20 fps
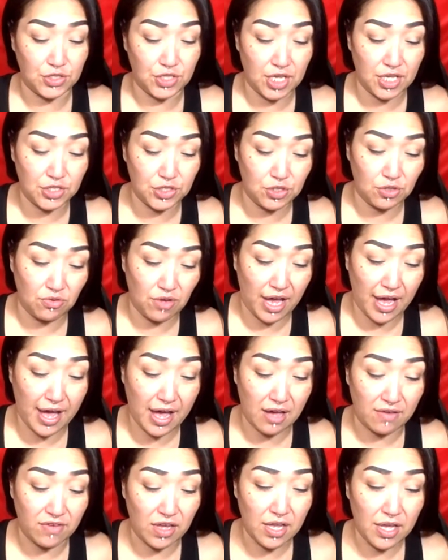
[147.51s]
Yes, you
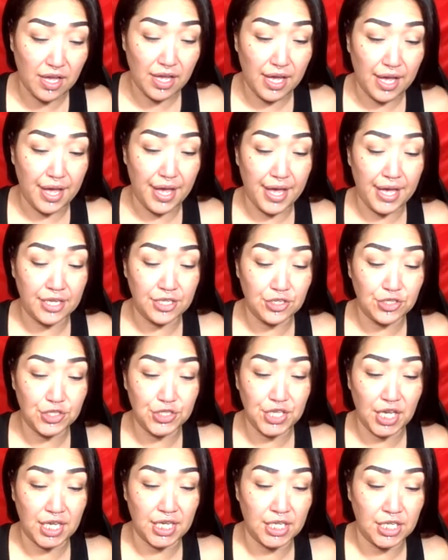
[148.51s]
have. And you're
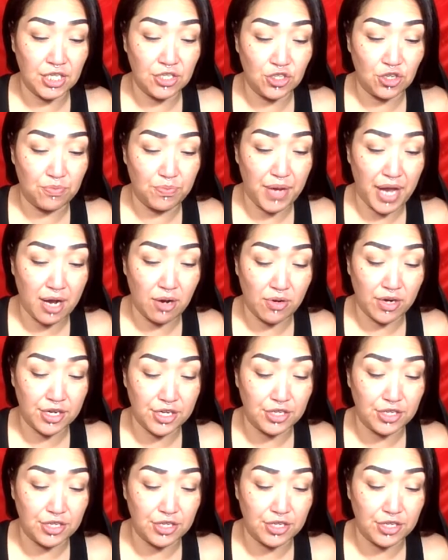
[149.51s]
standing in your power.